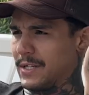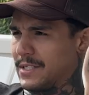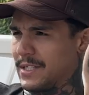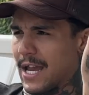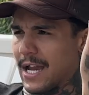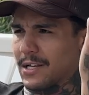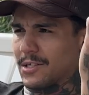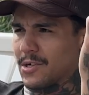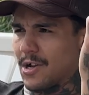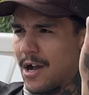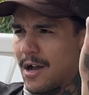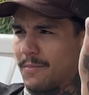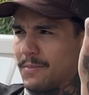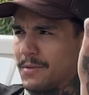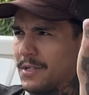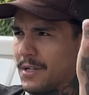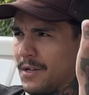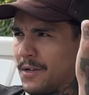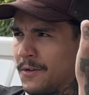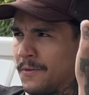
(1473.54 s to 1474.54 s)
tech
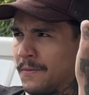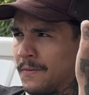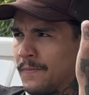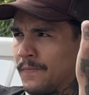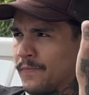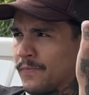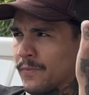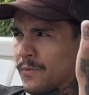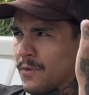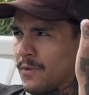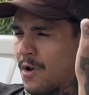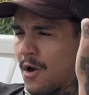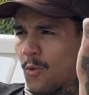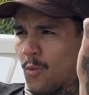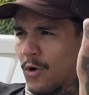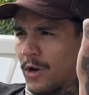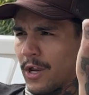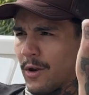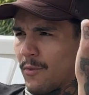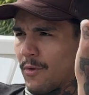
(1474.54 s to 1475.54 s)
jobs are
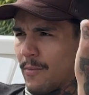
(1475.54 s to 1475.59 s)
working